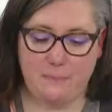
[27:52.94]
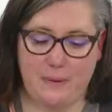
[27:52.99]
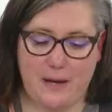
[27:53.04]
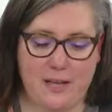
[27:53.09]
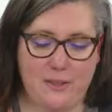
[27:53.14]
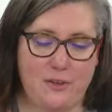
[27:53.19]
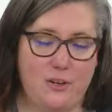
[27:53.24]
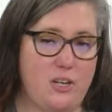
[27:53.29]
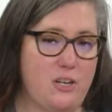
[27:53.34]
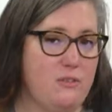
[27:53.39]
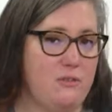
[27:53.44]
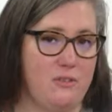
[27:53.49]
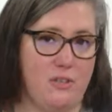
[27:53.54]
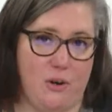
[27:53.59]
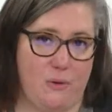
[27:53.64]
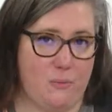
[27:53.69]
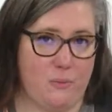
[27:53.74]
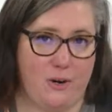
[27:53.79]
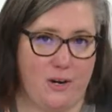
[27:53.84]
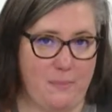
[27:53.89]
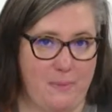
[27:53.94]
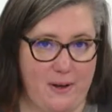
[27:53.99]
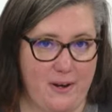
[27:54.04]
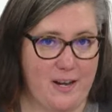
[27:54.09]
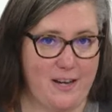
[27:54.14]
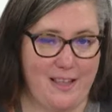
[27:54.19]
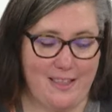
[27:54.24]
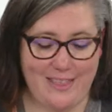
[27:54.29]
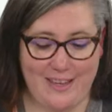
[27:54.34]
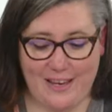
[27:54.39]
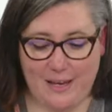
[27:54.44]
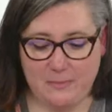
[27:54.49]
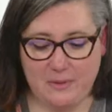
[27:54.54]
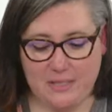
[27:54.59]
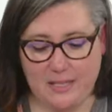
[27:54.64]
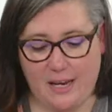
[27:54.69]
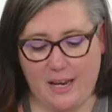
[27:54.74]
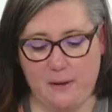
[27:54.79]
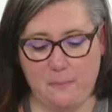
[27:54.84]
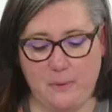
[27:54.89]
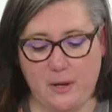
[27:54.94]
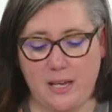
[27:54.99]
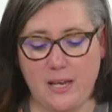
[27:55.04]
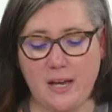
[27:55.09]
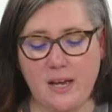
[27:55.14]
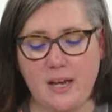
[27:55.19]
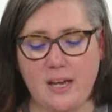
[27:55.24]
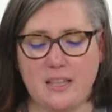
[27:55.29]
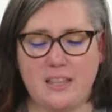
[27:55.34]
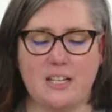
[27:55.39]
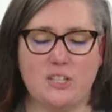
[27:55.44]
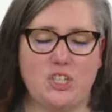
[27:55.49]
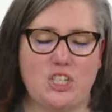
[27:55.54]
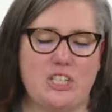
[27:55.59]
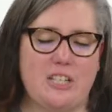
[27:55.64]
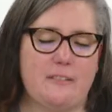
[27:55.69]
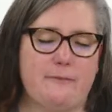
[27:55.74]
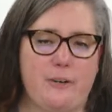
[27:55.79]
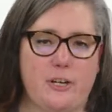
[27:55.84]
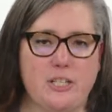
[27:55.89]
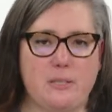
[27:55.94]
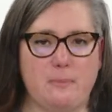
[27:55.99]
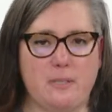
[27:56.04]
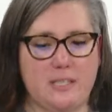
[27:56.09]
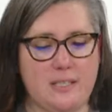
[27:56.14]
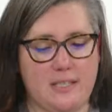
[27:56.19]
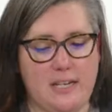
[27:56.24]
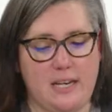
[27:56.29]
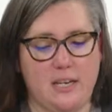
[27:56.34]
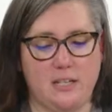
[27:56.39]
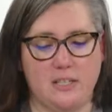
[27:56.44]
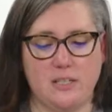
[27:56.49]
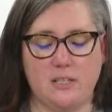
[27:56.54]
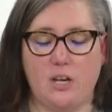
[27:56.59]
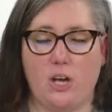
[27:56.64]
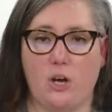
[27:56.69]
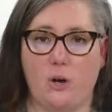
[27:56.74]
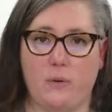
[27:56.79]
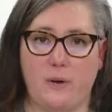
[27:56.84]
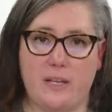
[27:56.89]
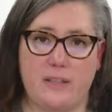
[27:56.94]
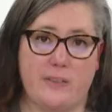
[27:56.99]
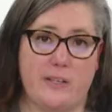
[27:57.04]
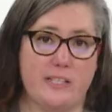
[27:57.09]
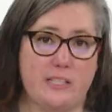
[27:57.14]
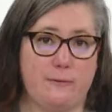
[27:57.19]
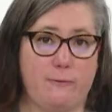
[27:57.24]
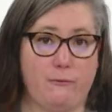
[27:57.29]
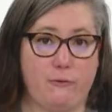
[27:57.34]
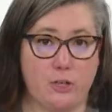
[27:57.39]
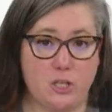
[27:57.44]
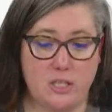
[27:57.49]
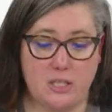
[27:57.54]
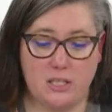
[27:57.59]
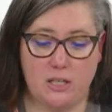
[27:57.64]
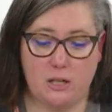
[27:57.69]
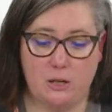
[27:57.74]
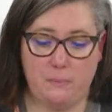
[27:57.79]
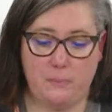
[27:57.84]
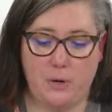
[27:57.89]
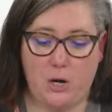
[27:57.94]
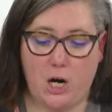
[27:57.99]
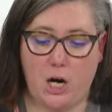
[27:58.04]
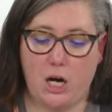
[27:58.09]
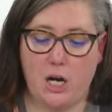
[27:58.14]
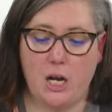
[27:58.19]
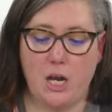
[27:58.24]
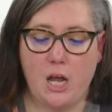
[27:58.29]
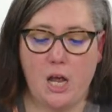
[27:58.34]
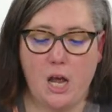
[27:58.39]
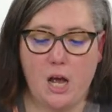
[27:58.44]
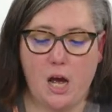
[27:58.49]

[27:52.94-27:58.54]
bother you, don't worry about anything I'm saying. But that's just as far as mistakes go in this first little part.